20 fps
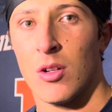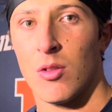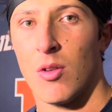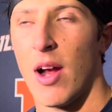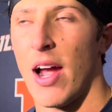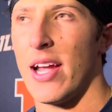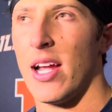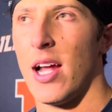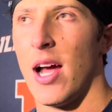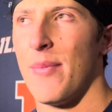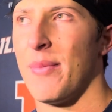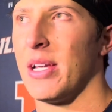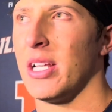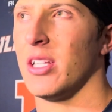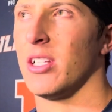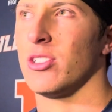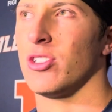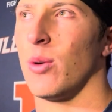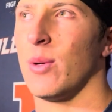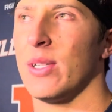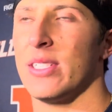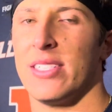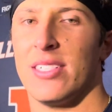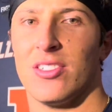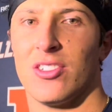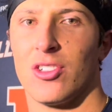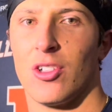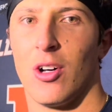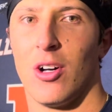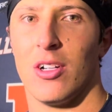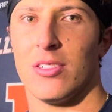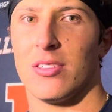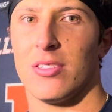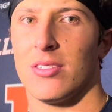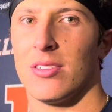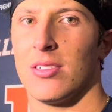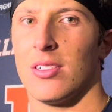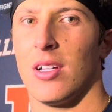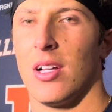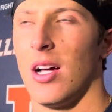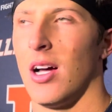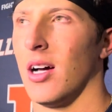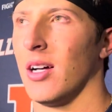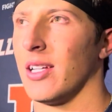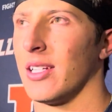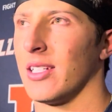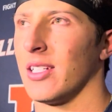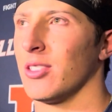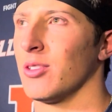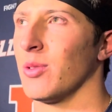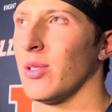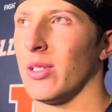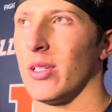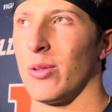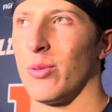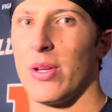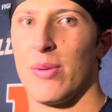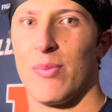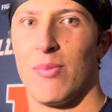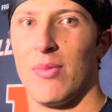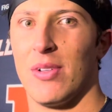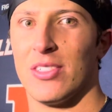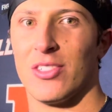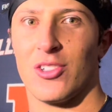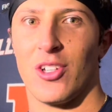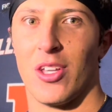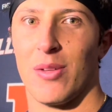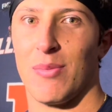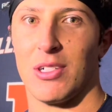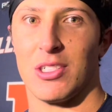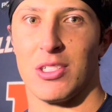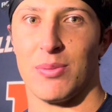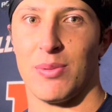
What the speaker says: Right. I mean, there's always installs. Like this week, we installed a bunch of